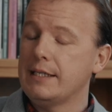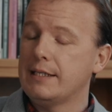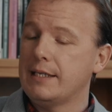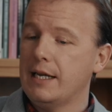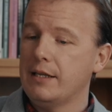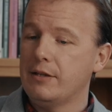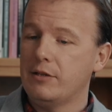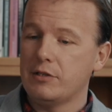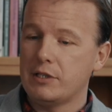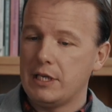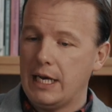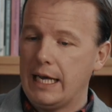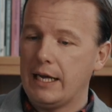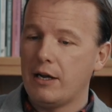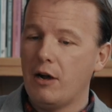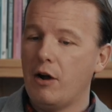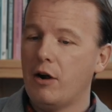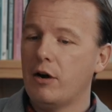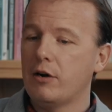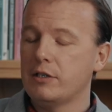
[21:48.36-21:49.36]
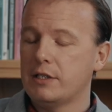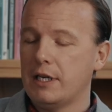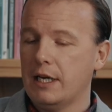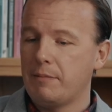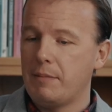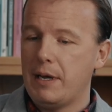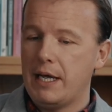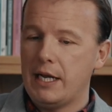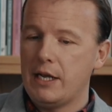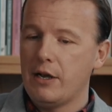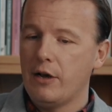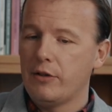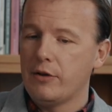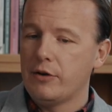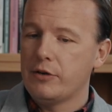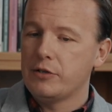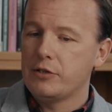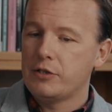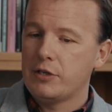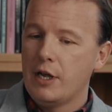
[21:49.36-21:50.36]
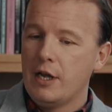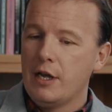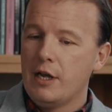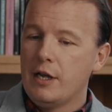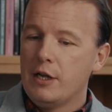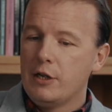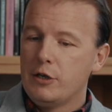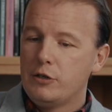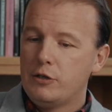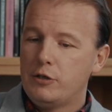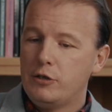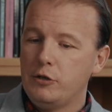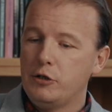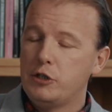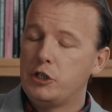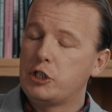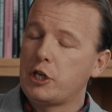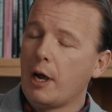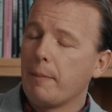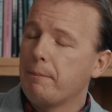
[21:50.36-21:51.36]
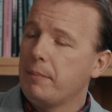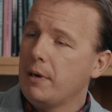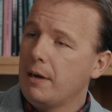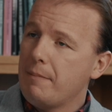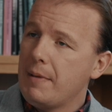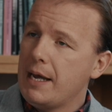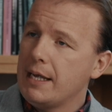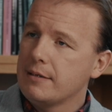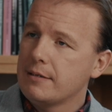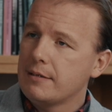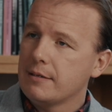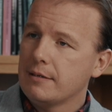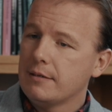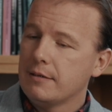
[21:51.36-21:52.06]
centres like ours, like many others, to supplement.